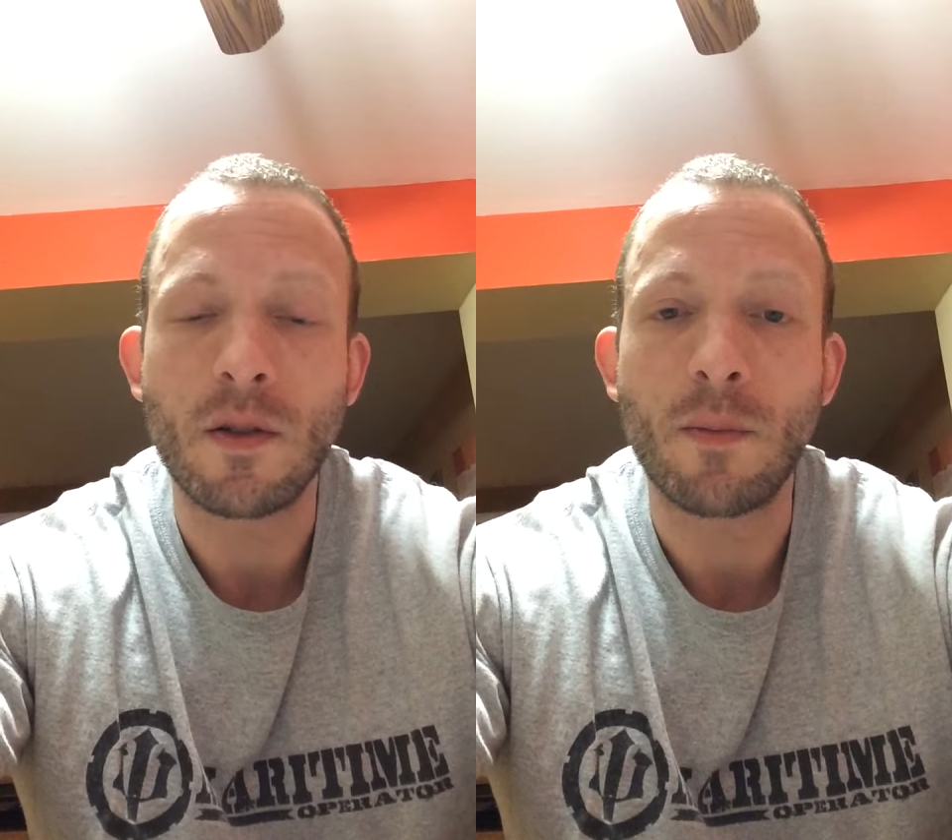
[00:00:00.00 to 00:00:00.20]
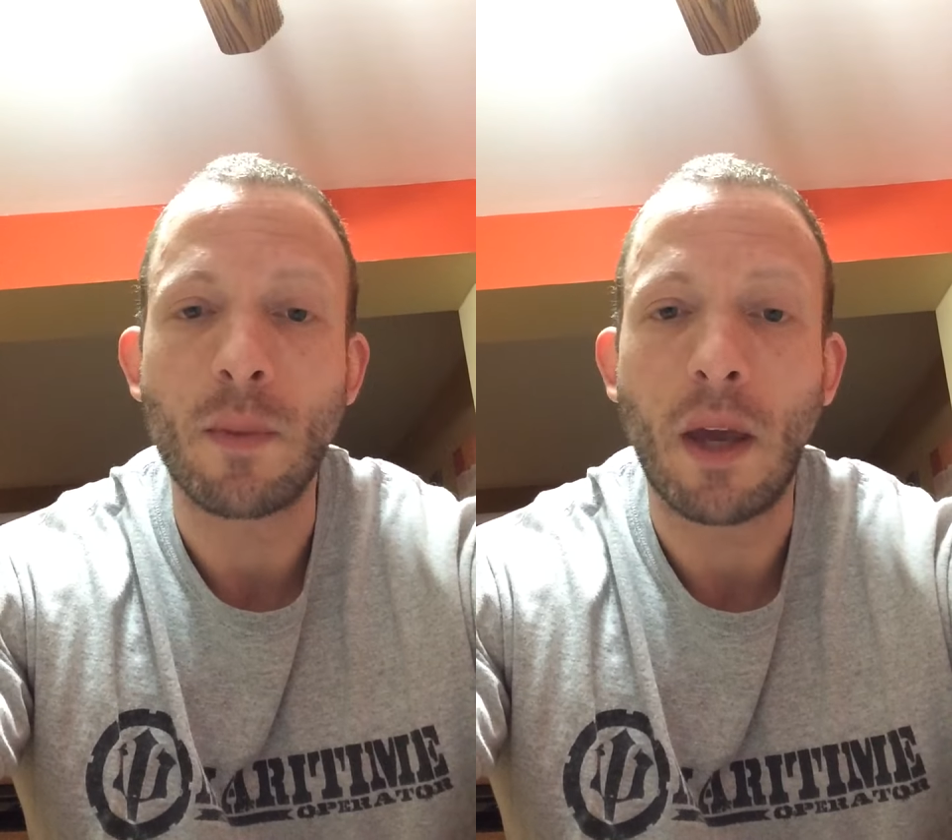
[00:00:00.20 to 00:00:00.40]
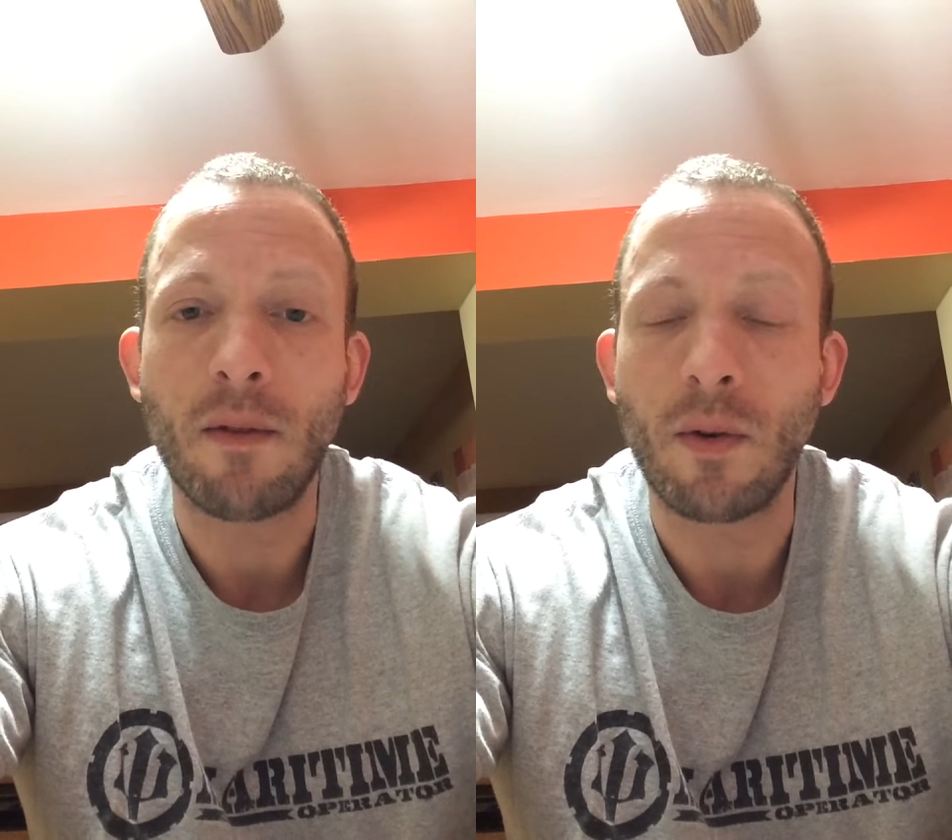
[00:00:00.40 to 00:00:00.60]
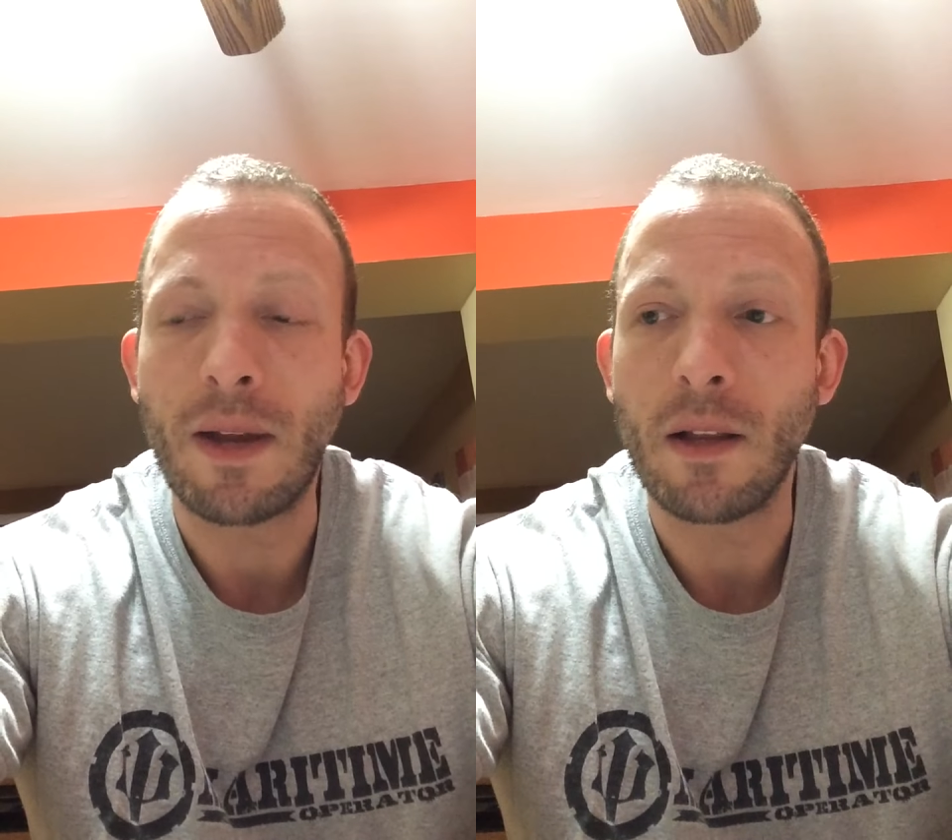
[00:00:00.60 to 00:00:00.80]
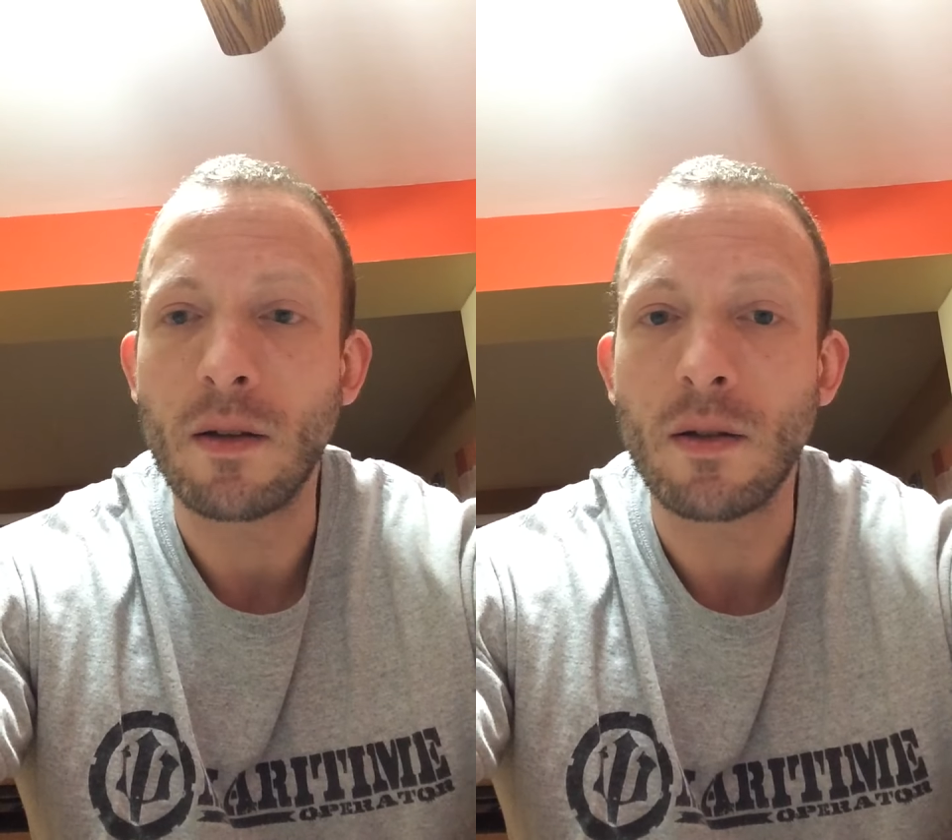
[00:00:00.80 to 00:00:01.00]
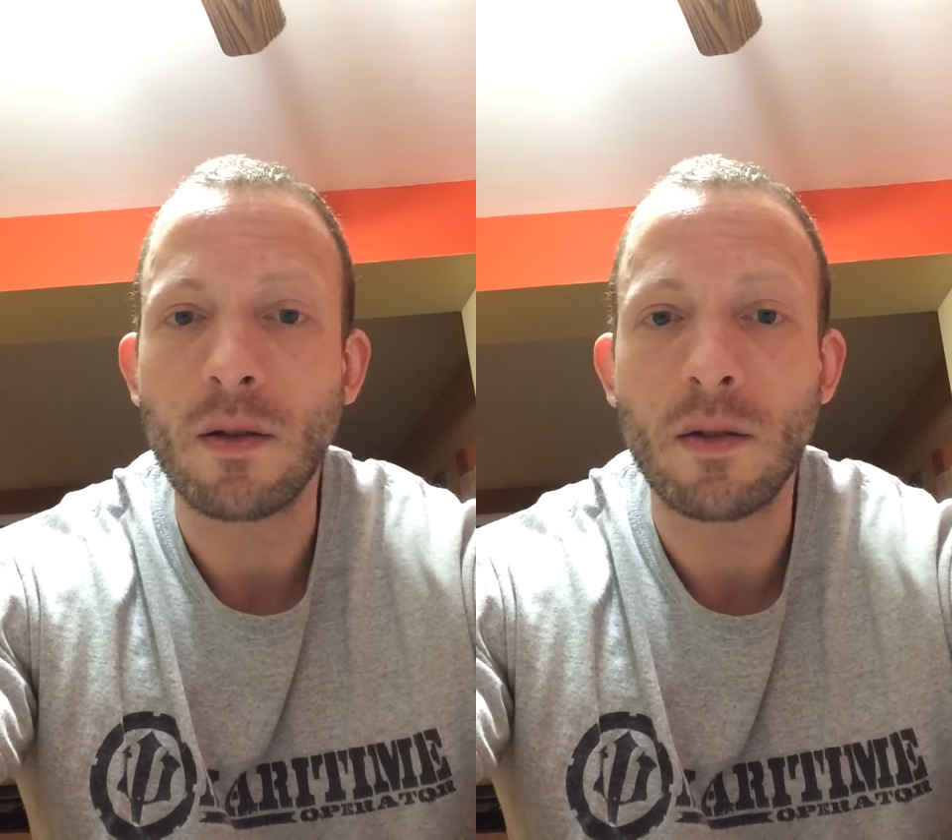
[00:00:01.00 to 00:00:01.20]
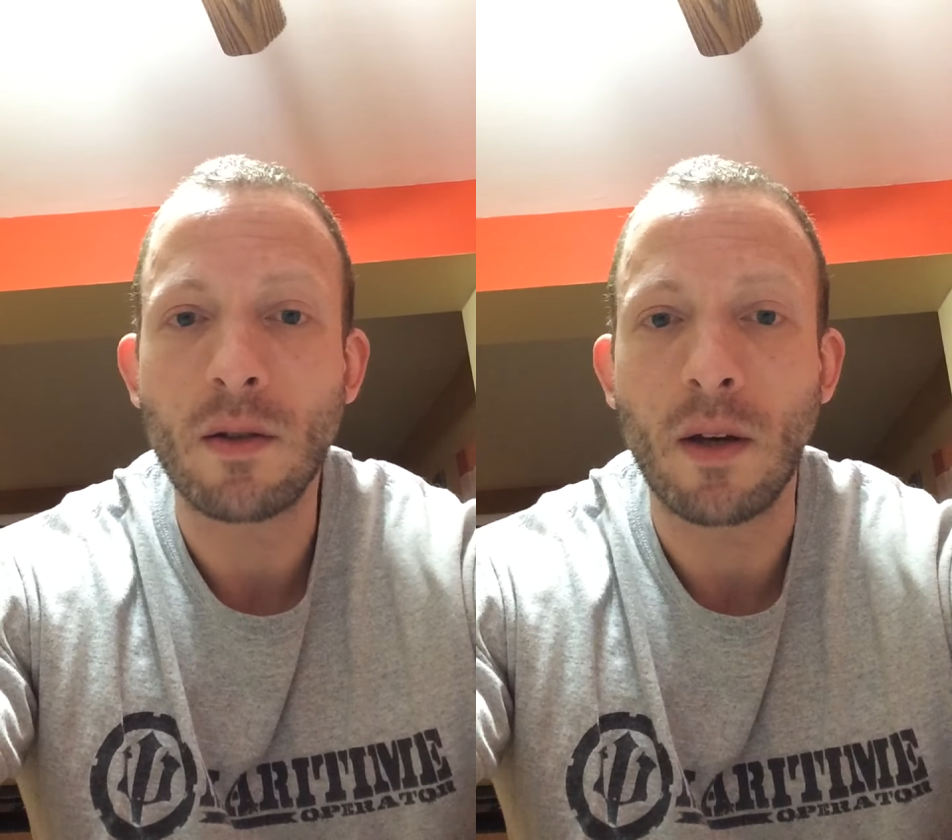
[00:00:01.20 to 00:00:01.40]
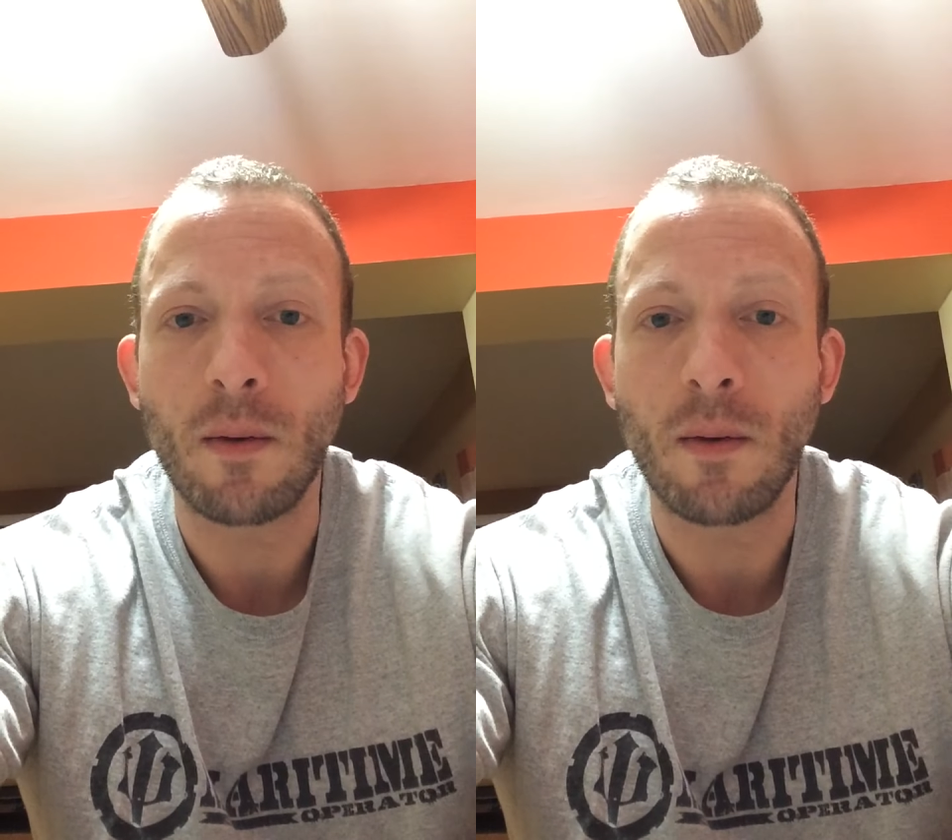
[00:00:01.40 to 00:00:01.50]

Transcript: is behavior analysis,